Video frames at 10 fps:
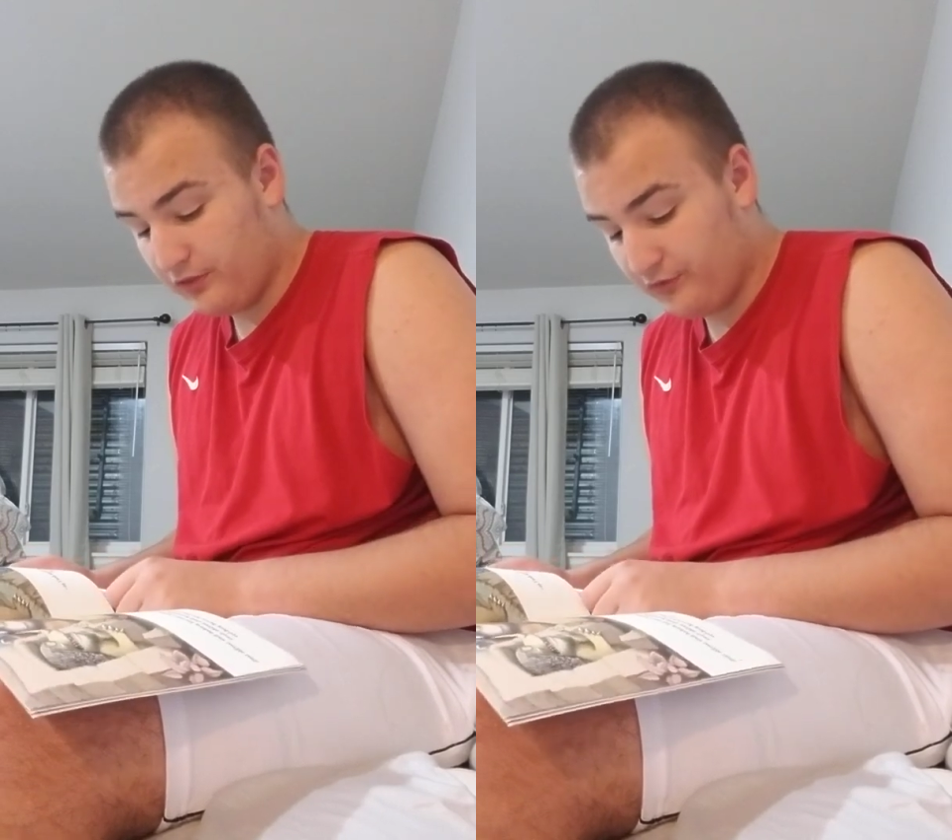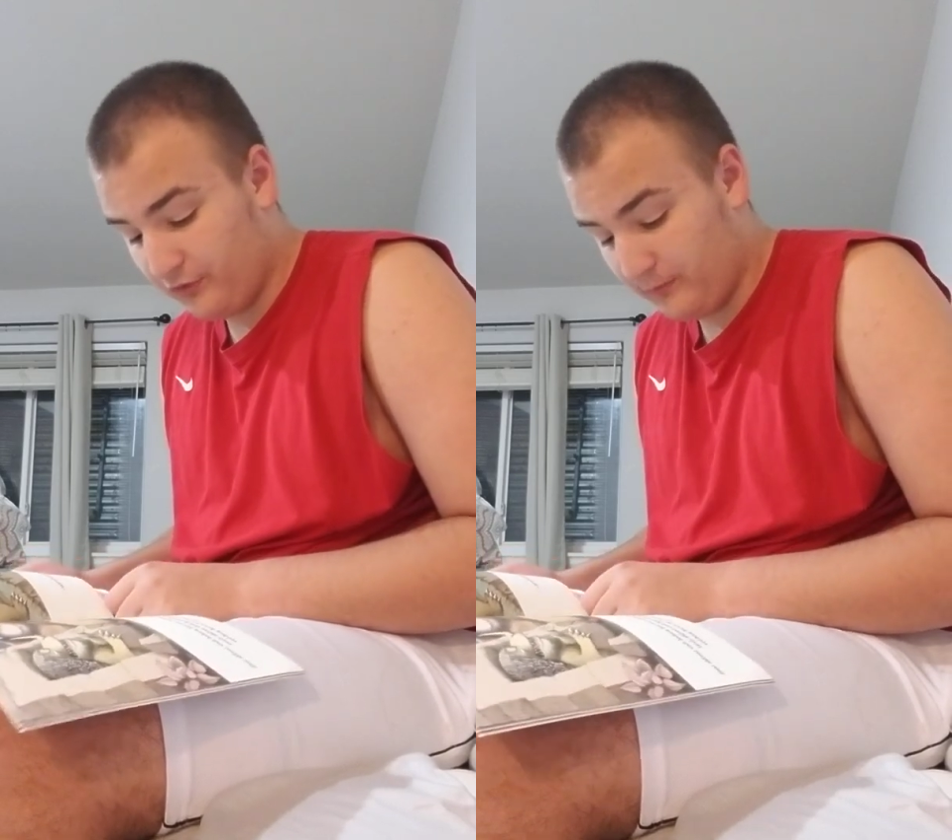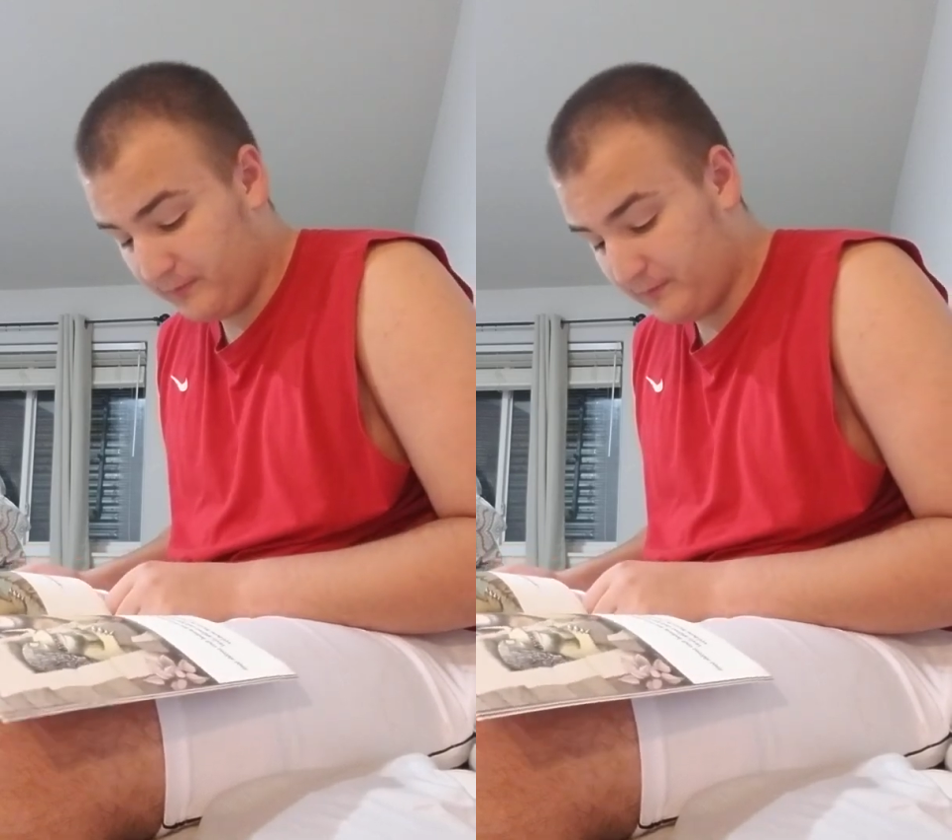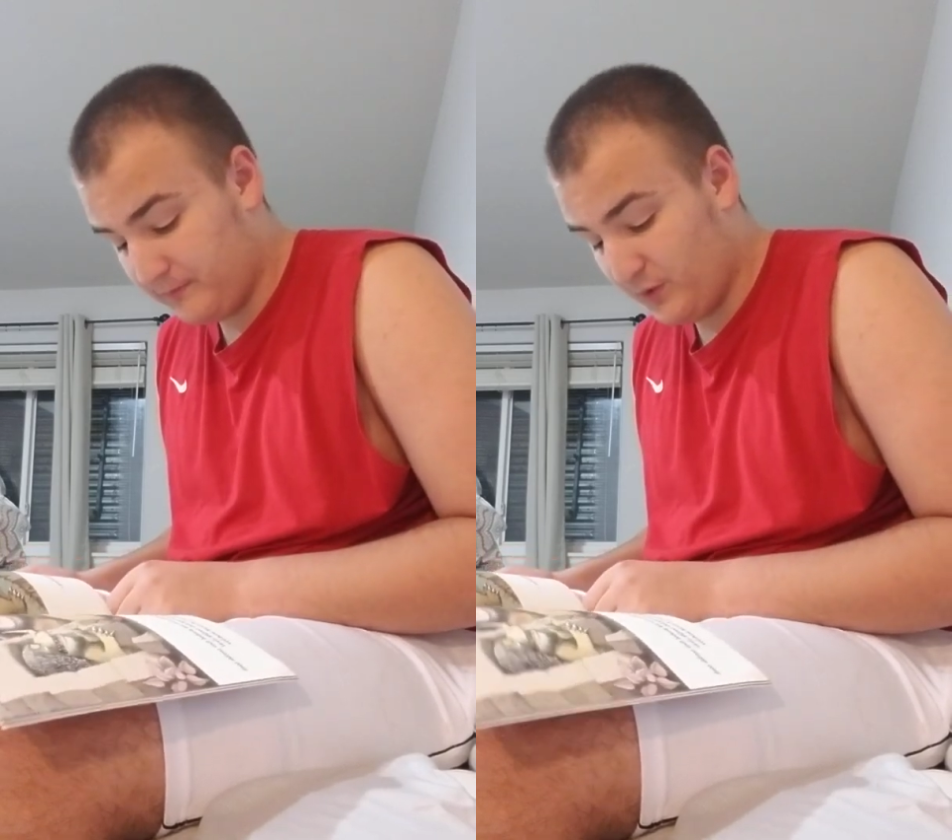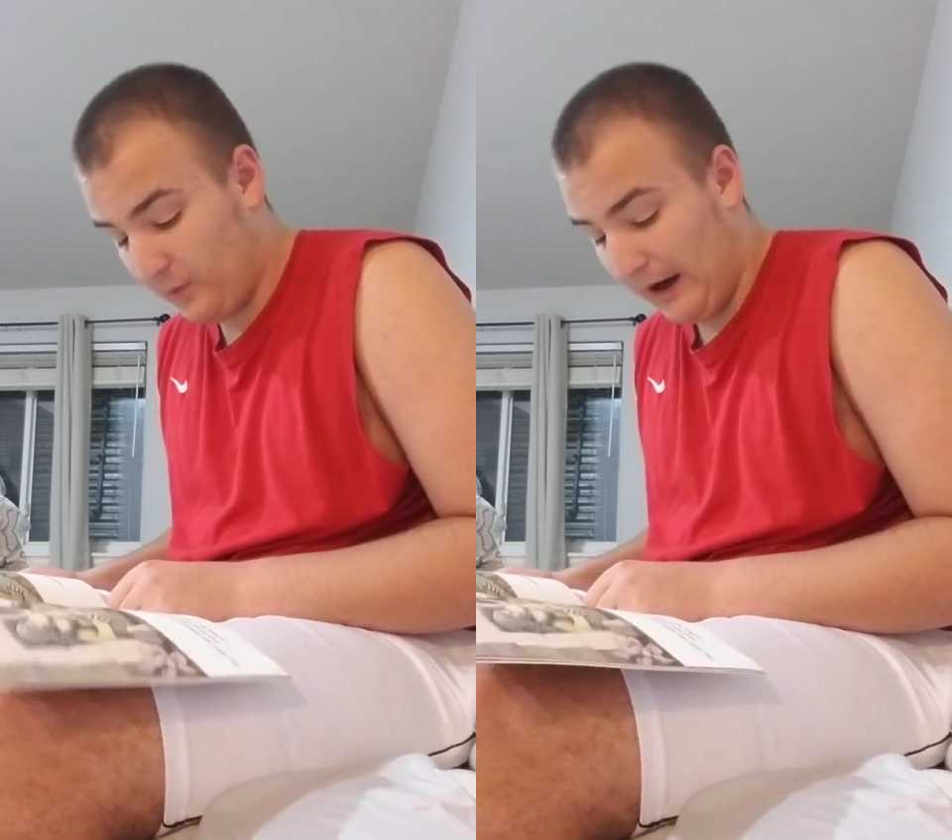So
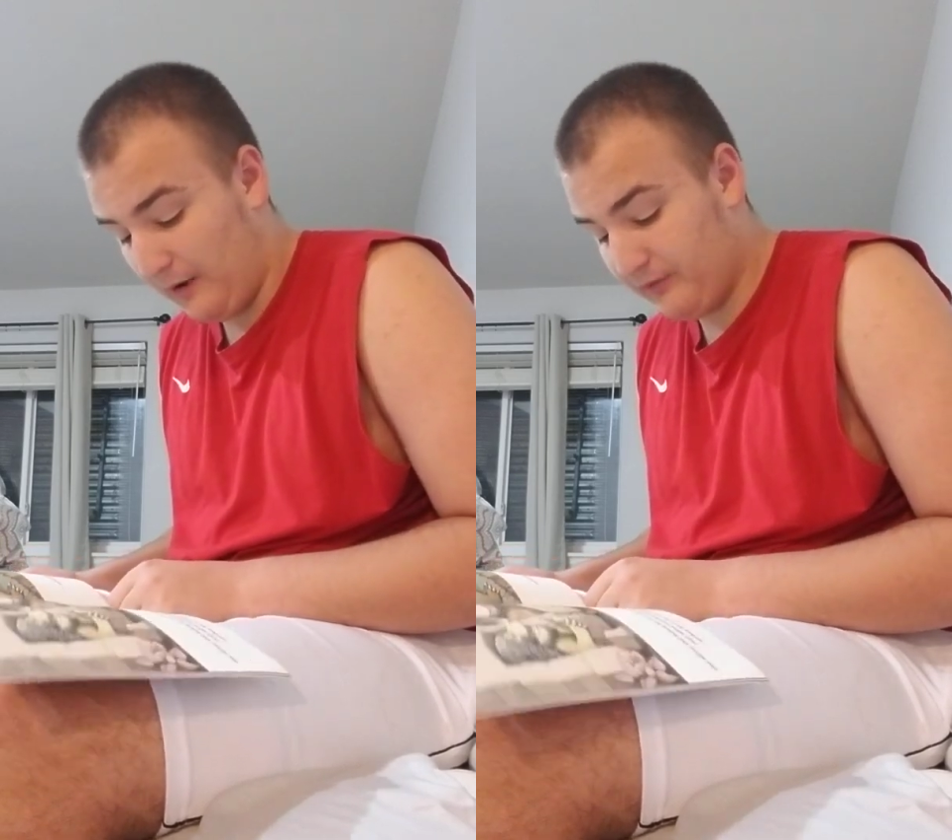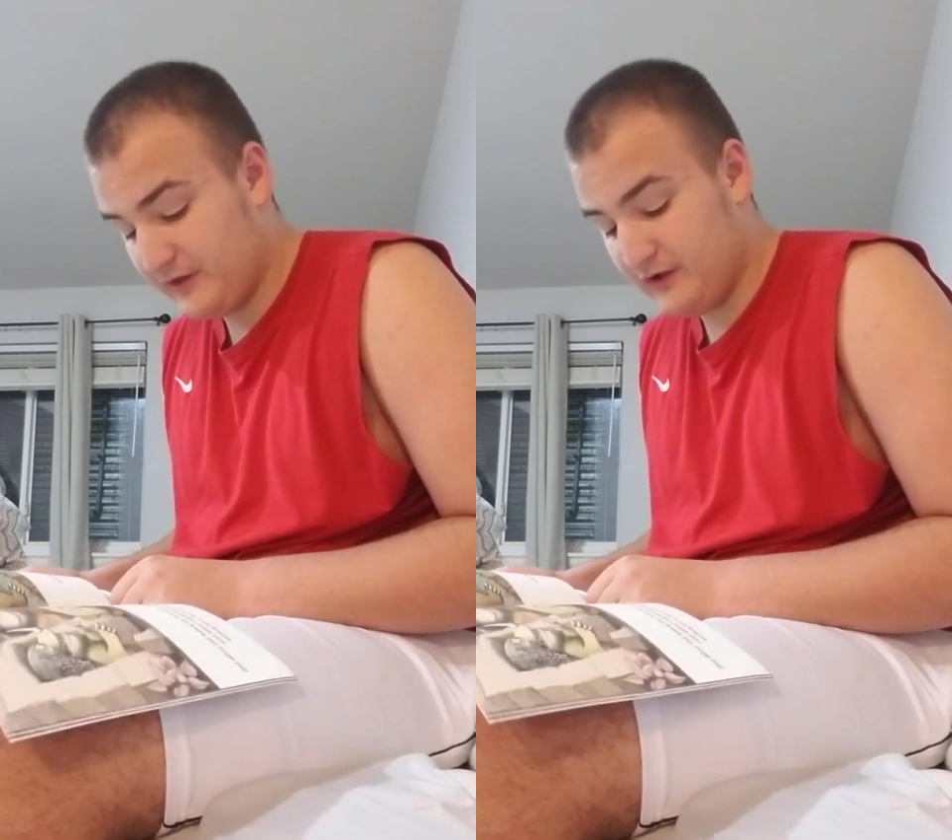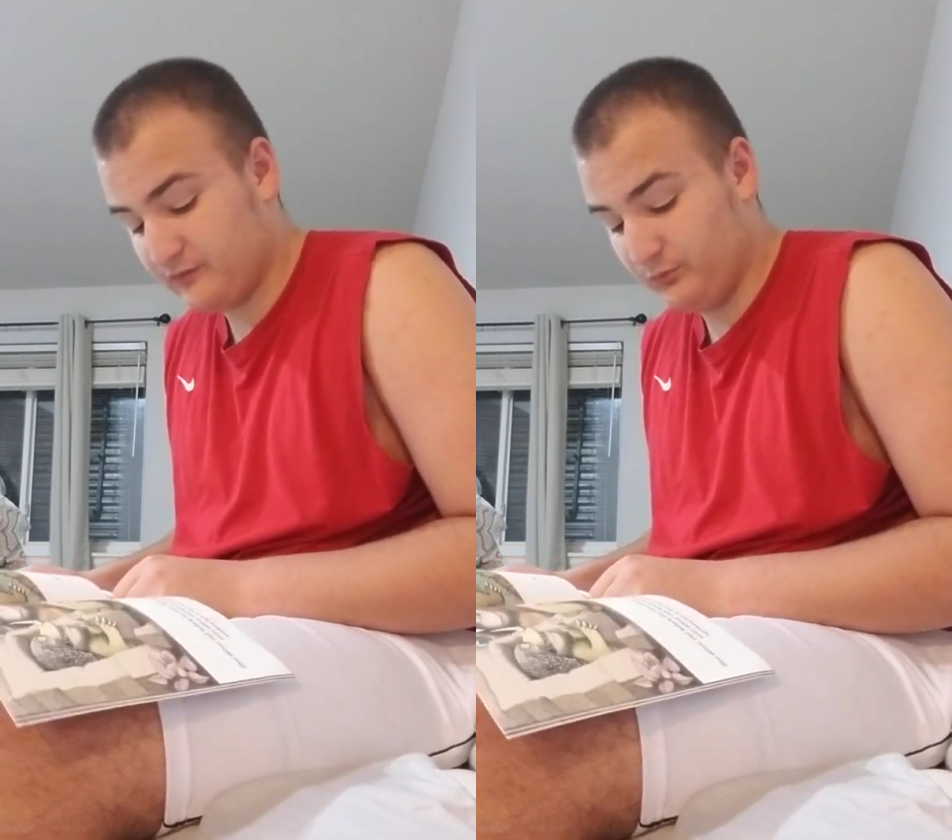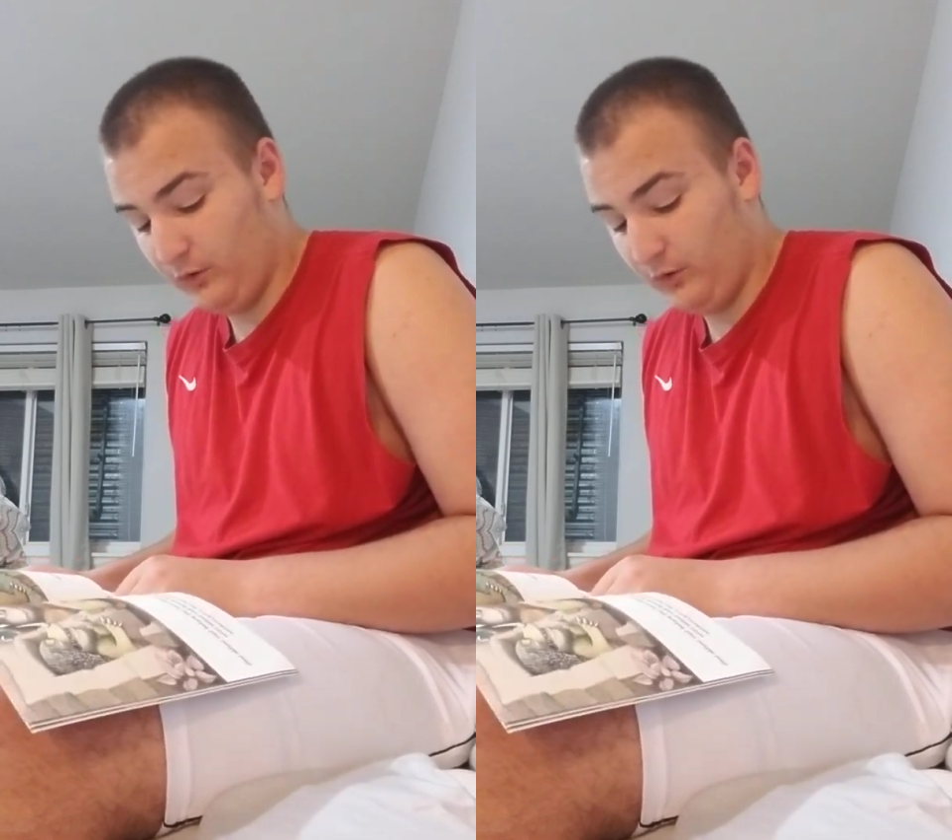the wild things